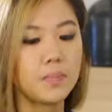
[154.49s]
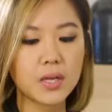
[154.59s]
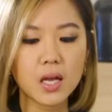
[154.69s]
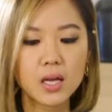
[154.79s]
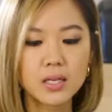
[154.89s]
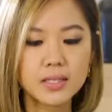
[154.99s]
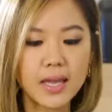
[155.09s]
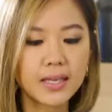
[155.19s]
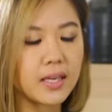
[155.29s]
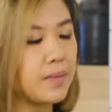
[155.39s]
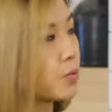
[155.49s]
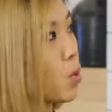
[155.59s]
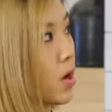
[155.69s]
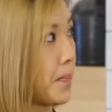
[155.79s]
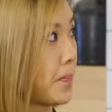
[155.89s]
Because it keeps
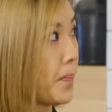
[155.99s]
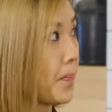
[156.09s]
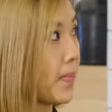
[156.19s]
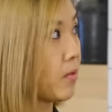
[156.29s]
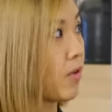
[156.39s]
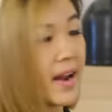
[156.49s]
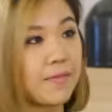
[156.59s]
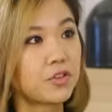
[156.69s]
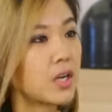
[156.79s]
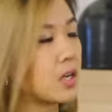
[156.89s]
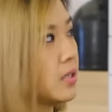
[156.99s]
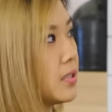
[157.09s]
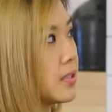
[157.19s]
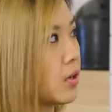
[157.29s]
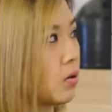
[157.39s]
warm. Right after it
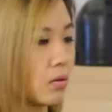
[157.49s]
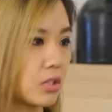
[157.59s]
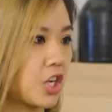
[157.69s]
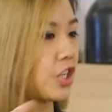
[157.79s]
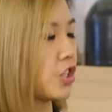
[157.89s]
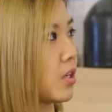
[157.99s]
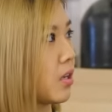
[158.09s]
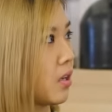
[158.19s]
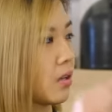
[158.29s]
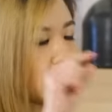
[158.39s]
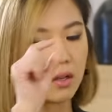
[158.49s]
cooks, it'll change the